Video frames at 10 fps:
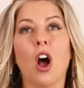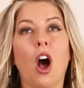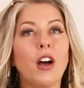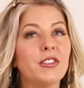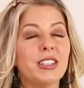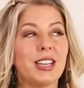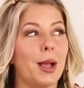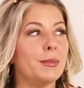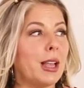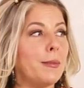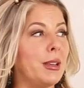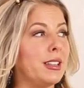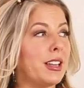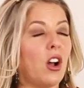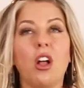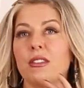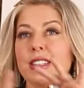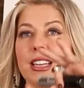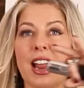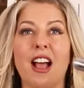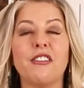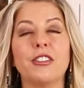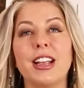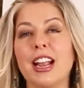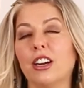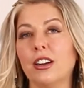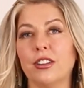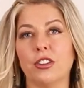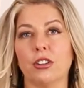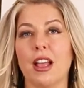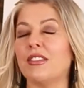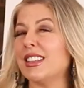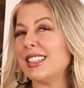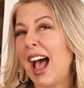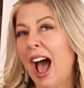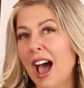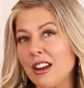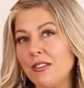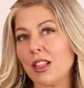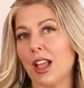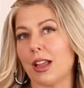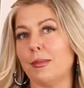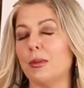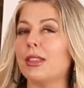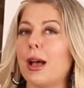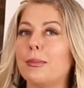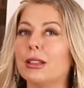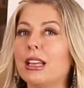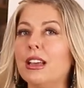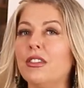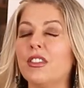oftentimes that means that all of a sudden every area of your life that's out of alignment with that belief